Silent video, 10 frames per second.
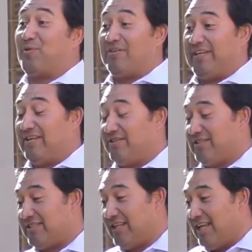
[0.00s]
12
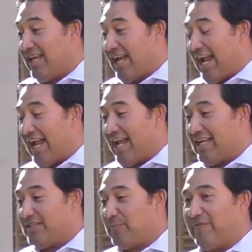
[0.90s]
years,
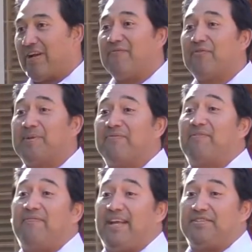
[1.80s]
and we've come from
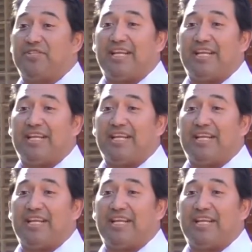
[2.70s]
different faiths.